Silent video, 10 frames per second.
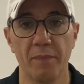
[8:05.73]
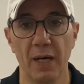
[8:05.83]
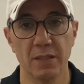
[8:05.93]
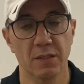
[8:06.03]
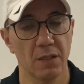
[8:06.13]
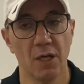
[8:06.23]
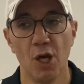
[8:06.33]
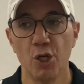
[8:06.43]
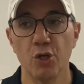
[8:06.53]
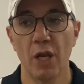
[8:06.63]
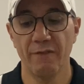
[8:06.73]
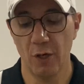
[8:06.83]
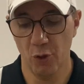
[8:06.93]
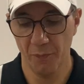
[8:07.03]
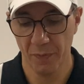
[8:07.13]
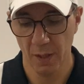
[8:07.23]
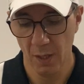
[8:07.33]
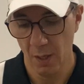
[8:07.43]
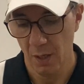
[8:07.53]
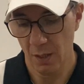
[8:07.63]
but you never know.
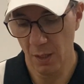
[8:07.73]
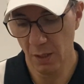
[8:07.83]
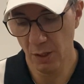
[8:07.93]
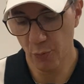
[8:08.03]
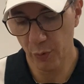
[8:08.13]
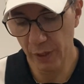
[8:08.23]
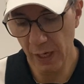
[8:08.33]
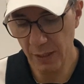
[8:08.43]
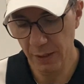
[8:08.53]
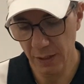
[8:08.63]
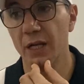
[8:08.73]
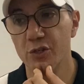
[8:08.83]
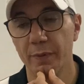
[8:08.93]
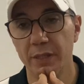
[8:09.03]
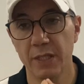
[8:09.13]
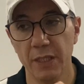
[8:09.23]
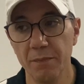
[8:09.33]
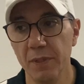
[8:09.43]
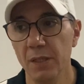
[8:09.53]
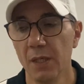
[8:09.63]
And regarding management team,